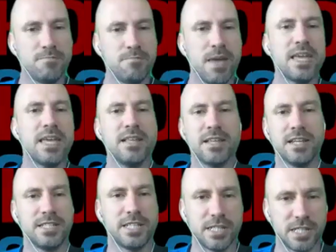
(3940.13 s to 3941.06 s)
making the
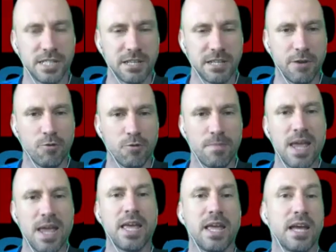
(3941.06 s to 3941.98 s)
decisions that they were
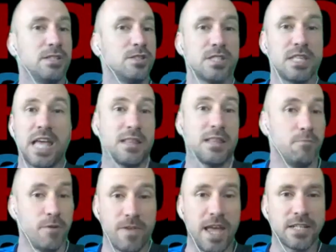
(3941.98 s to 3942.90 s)
making and just let them
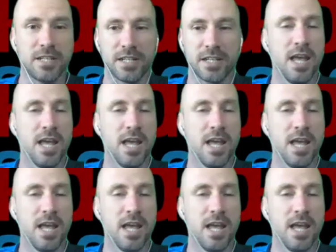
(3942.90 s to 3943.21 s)
reflect on it,